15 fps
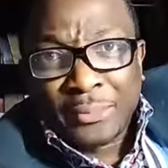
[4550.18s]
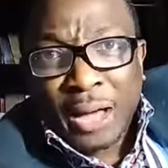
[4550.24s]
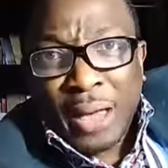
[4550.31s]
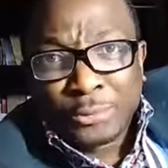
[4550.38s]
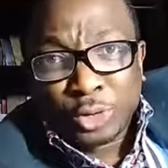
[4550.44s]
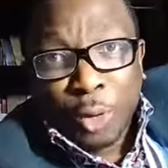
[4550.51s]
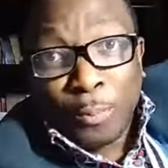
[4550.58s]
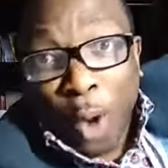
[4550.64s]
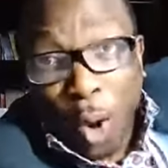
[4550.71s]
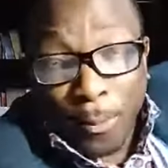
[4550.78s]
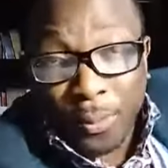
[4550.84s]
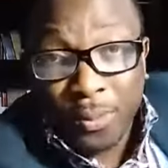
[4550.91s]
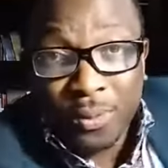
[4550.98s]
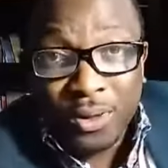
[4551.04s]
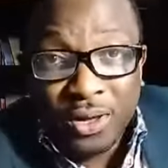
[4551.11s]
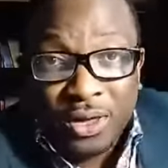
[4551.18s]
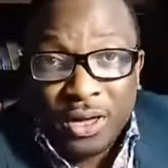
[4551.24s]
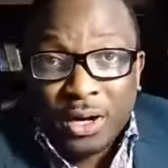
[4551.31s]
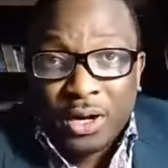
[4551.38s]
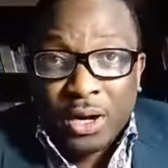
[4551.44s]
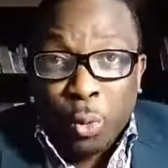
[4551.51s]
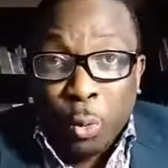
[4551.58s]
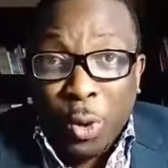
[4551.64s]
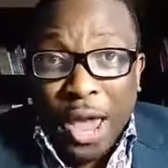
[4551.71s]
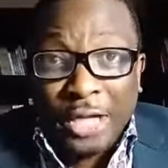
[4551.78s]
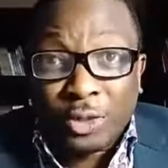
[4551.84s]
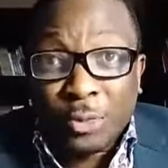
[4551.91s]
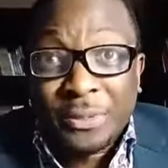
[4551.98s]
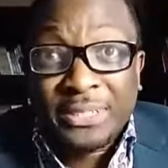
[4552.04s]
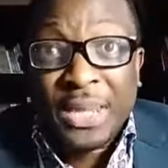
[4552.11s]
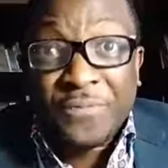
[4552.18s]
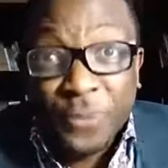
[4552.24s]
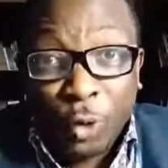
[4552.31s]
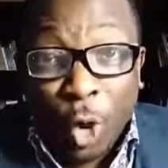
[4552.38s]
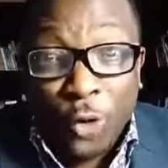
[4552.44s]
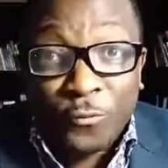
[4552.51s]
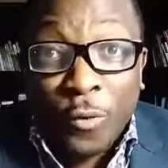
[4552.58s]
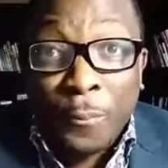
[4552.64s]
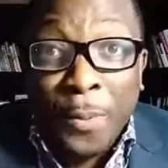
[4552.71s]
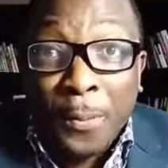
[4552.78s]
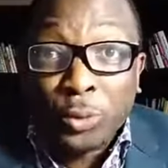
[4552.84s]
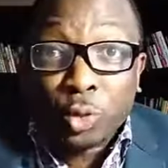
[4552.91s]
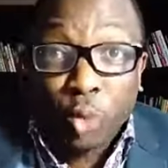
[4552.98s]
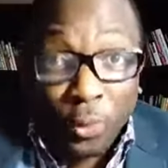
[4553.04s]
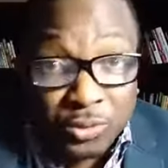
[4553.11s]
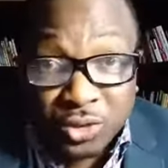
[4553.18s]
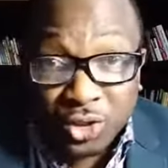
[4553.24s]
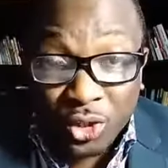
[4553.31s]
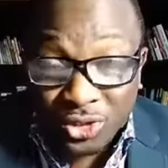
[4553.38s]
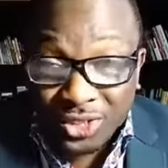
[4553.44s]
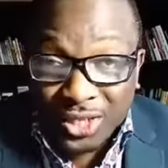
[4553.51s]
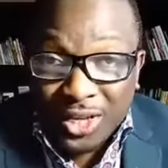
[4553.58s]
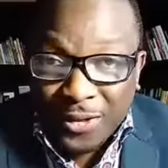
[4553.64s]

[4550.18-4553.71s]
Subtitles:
suburb, where it will be difficult for people to come to church.